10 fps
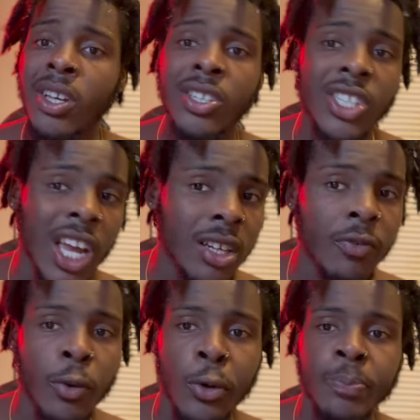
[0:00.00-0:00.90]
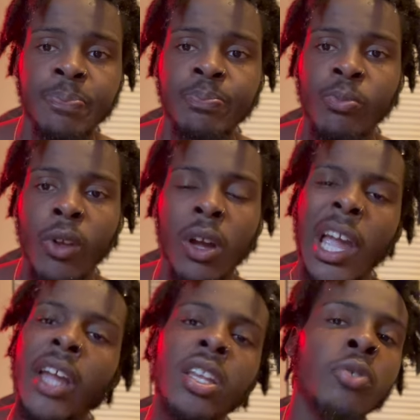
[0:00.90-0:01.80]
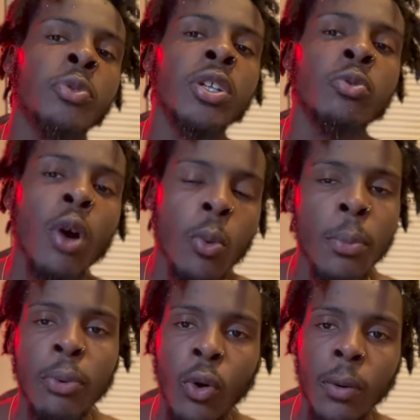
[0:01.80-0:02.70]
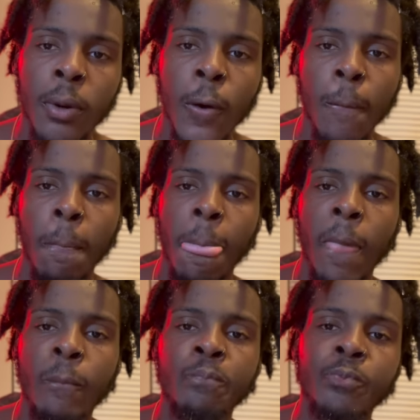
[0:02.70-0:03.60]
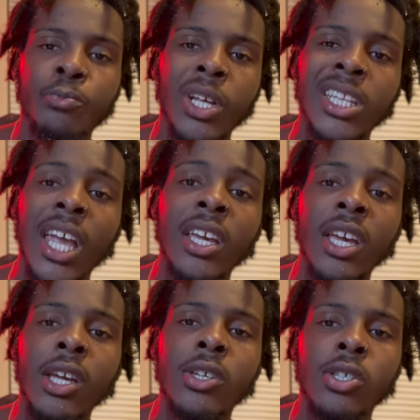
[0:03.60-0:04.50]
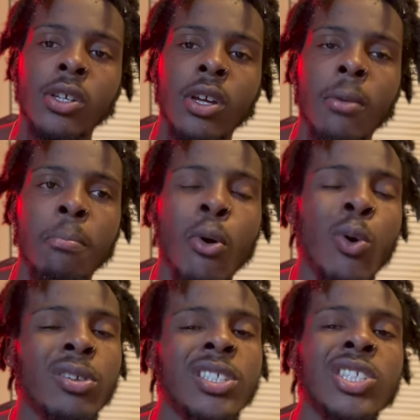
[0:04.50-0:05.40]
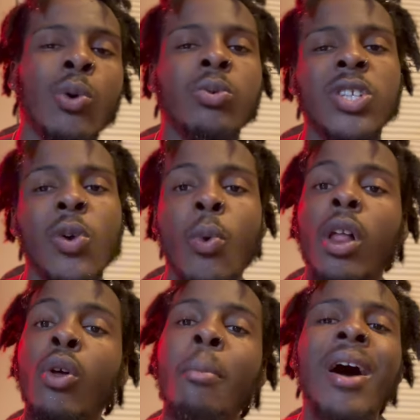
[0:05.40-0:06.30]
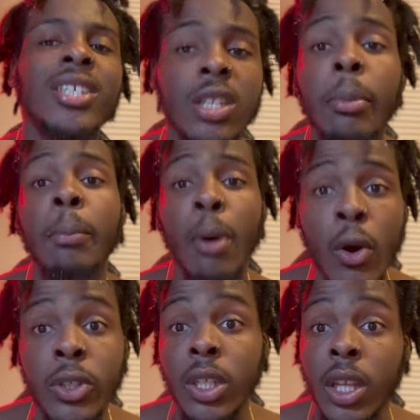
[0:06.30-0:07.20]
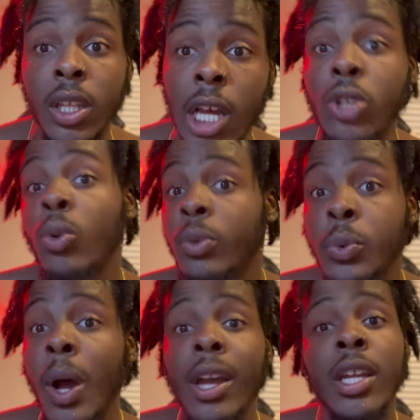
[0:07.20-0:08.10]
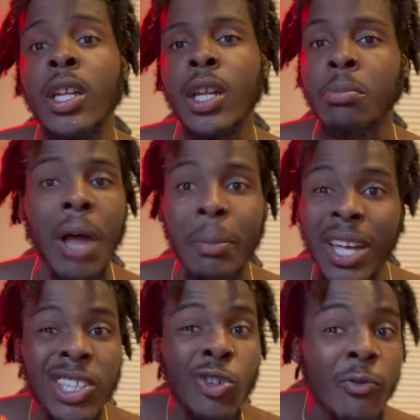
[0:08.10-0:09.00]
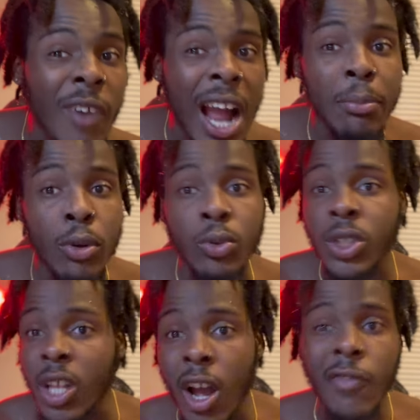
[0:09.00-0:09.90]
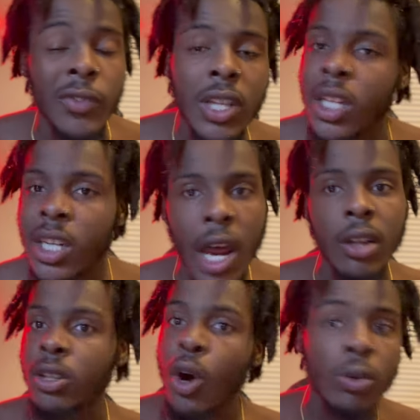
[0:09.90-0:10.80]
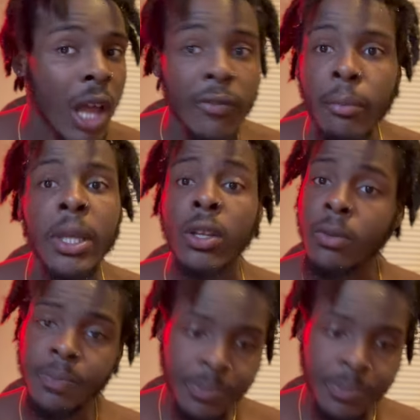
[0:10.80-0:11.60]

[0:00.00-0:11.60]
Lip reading: Second of all, ain't nothing really wrong with pork, bro. Thing is, pork just don't sit well on my stomach personally. That's the only reason why I eat it. Not because no viable stuff and none of that. No, not for me.